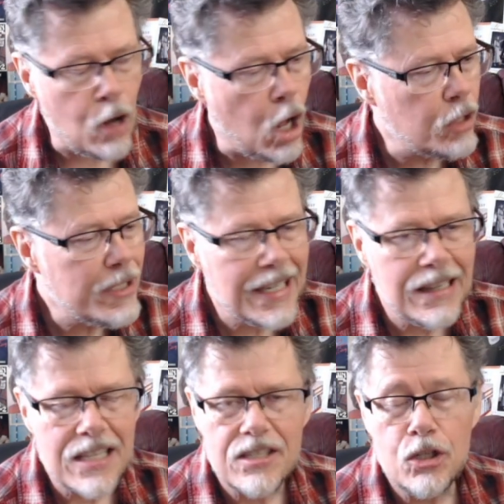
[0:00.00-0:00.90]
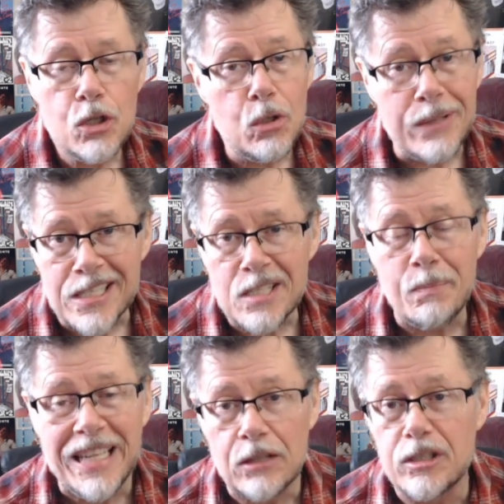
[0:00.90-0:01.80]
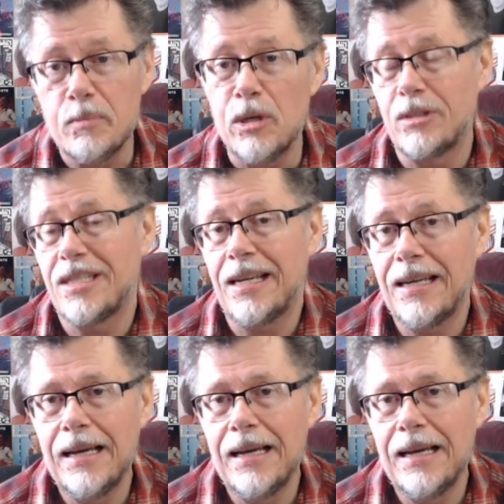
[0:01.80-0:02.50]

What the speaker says: All you can listen to is Beatles music.